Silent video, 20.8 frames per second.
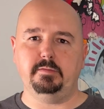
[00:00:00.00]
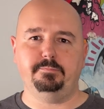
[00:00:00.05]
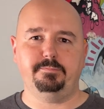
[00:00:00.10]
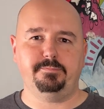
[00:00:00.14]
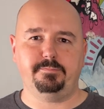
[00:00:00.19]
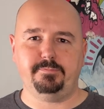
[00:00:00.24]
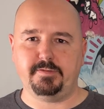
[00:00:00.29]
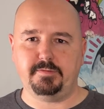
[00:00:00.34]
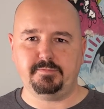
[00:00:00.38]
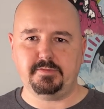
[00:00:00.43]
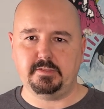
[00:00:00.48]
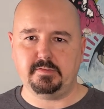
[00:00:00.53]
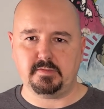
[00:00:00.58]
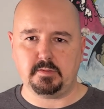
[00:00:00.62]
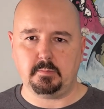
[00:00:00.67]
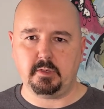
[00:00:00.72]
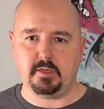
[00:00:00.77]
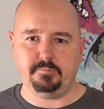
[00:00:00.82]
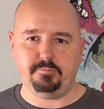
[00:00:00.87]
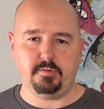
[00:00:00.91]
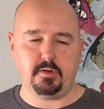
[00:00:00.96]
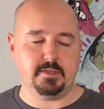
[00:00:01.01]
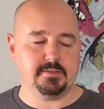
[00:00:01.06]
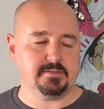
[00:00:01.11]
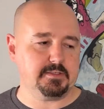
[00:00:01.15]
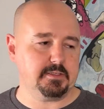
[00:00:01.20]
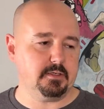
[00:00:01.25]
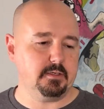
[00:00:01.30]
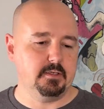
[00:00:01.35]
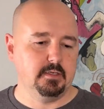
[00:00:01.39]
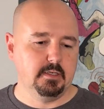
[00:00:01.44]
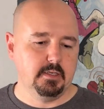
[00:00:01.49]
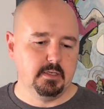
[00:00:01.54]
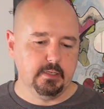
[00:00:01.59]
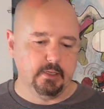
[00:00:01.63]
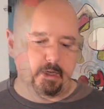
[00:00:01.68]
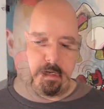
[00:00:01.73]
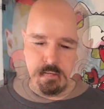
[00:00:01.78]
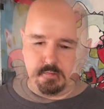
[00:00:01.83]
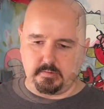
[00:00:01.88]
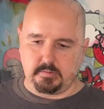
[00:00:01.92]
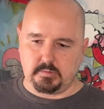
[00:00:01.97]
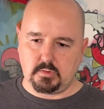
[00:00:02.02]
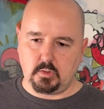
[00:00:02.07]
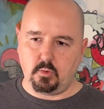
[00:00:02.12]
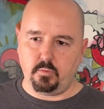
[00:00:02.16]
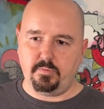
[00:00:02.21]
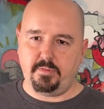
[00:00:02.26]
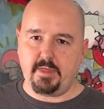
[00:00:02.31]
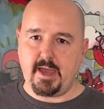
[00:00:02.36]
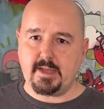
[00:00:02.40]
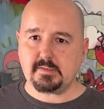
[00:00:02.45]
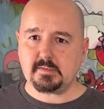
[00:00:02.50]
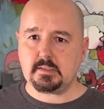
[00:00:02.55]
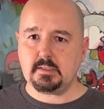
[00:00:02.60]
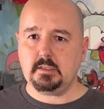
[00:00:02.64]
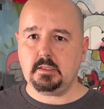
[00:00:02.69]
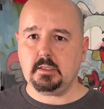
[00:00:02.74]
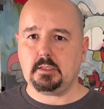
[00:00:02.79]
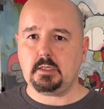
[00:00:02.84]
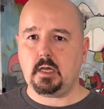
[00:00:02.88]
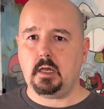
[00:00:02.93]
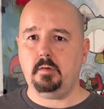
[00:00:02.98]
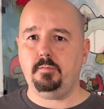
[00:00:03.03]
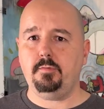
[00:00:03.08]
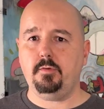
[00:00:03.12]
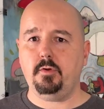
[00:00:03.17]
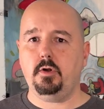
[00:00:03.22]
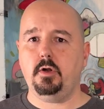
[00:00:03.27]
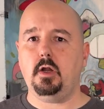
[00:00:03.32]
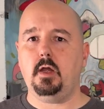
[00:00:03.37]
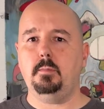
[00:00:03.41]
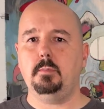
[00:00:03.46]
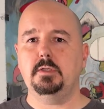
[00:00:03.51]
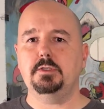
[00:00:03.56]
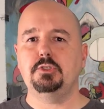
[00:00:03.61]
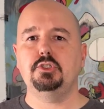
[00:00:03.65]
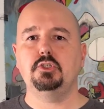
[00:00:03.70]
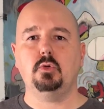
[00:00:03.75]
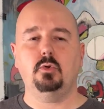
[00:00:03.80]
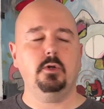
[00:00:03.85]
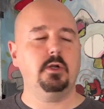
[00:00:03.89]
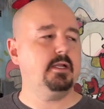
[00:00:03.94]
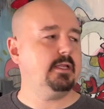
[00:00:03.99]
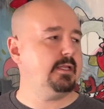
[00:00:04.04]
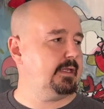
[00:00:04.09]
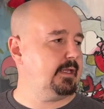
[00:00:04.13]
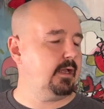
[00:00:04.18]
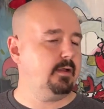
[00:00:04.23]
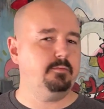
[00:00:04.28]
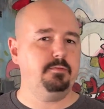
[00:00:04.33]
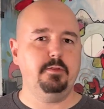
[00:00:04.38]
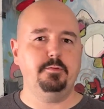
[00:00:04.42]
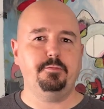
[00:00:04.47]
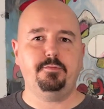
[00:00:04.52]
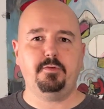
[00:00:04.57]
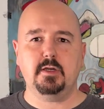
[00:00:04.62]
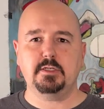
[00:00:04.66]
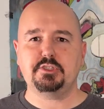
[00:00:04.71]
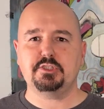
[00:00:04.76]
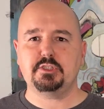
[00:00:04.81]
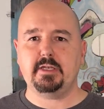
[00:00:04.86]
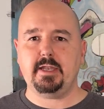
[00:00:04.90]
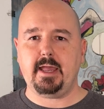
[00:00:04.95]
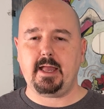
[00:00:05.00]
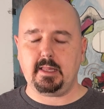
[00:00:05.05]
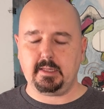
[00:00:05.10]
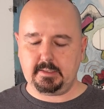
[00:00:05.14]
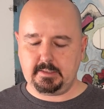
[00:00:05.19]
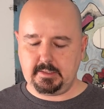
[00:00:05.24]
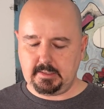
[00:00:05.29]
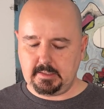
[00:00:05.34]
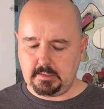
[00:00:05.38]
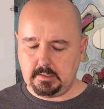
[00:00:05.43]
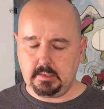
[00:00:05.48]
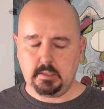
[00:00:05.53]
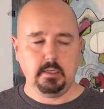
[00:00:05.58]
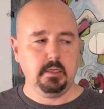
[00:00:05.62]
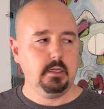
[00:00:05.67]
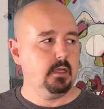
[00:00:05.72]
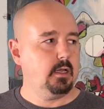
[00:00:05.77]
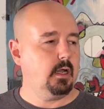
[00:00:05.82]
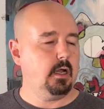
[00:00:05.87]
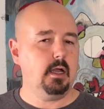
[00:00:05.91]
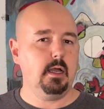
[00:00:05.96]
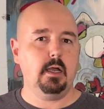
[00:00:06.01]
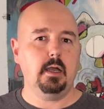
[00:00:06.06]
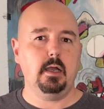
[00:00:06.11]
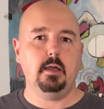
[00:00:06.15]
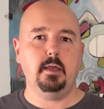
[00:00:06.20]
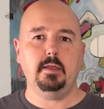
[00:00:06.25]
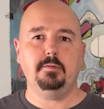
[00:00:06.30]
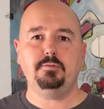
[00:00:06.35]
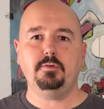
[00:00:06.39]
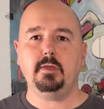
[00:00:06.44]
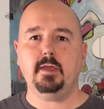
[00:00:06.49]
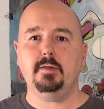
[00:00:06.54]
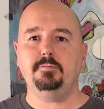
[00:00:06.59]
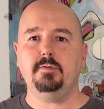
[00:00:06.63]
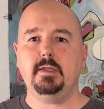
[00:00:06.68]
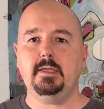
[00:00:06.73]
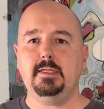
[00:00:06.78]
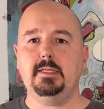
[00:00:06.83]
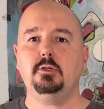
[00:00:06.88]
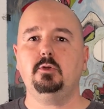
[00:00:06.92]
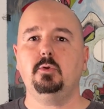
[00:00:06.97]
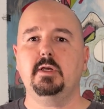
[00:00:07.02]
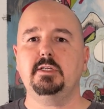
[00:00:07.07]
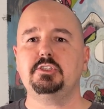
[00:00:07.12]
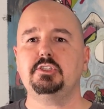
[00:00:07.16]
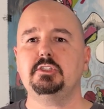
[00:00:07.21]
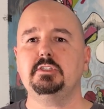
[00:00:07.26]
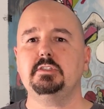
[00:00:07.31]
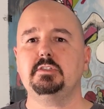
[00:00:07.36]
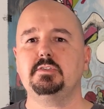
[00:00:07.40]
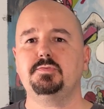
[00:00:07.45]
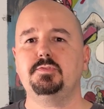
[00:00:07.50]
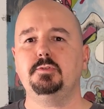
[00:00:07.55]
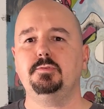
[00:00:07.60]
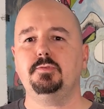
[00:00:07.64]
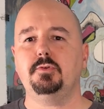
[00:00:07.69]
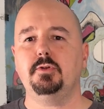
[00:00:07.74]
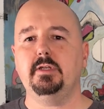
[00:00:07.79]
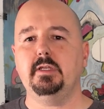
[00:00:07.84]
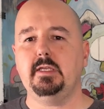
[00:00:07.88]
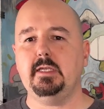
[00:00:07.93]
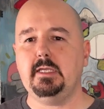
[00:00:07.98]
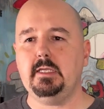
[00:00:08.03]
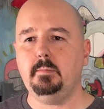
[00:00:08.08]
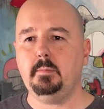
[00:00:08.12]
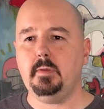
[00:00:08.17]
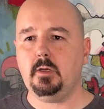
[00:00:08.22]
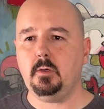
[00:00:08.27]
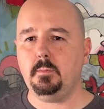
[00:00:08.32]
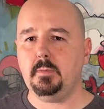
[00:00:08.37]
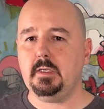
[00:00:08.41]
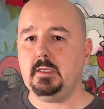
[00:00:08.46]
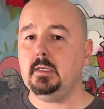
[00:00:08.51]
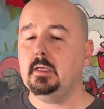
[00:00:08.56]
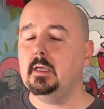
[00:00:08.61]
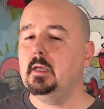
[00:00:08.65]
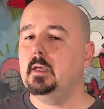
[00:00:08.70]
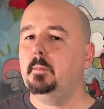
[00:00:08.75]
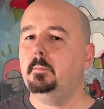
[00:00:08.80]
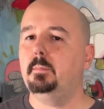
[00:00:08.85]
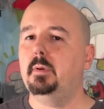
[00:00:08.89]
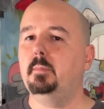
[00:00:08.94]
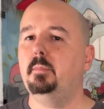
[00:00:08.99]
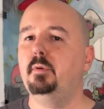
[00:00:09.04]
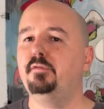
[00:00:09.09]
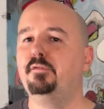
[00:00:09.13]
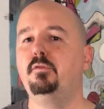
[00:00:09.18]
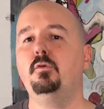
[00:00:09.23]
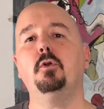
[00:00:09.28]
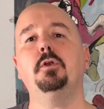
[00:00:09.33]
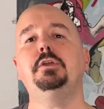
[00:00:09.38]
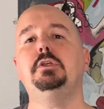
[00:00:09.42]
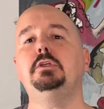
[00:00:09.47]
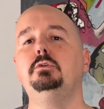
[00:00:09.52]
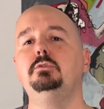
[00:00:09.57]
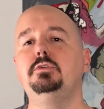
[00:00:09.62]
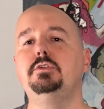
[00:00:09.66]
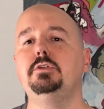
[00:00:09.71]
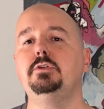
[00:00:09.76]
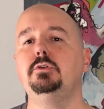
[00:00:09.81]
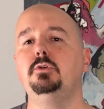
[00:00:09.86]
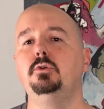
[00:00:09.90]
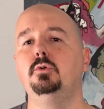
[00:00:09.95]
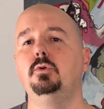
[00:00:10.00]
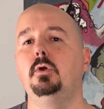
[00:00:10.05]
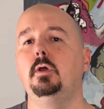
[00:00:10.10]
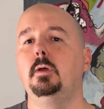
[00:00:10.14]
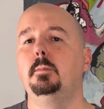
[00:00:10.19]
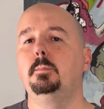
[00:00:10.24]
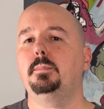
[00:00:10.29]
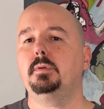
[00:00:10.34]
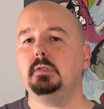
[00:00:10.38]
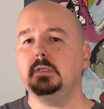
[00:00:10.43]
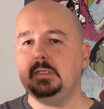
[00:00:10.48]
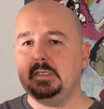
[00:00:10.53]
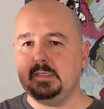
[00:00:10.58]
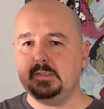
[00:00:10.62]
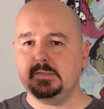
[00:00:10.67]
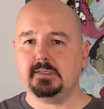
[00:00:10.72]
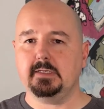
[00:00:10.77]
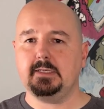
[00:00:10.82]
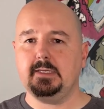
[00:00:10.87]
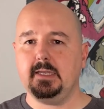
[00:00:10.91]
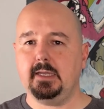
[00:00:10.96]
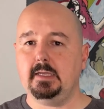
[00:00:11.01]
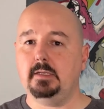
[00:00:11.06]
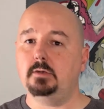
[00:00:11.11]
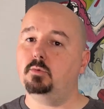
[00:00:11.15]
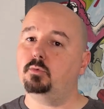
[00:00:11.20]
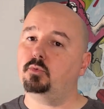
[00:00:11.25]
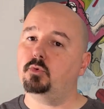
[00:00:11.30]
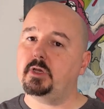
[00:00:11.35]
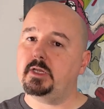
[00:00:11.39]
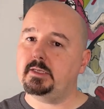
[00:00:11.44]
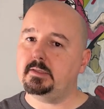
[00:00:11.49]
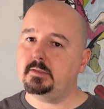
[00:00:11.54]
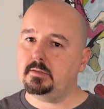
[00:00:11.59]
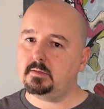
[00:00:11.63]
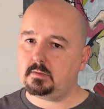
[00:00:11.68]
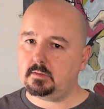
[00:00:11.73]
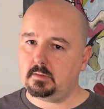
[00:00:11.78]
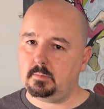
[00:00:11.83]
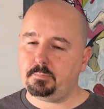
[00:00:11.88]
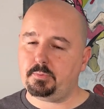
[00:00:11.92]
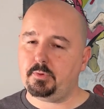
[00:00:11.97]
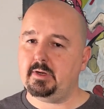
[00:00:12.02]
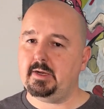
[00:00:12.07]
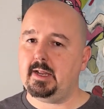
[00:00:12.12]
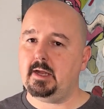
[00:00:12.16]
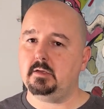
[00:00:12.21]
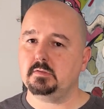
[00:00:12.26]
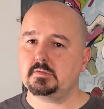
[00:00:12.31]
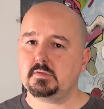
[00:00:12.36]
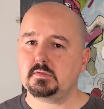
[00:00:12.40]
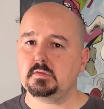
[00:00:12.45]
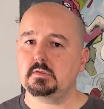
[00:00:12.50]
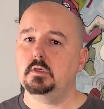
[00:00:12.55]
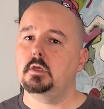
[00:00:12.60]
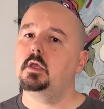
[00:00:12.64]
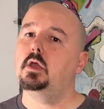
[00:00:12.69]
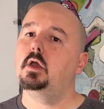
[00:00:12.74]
50 some odd fonts here. So that's going to cover a majority of the functionality. If you have any questions, feel free to email me. But before you do, please, again, read the printouts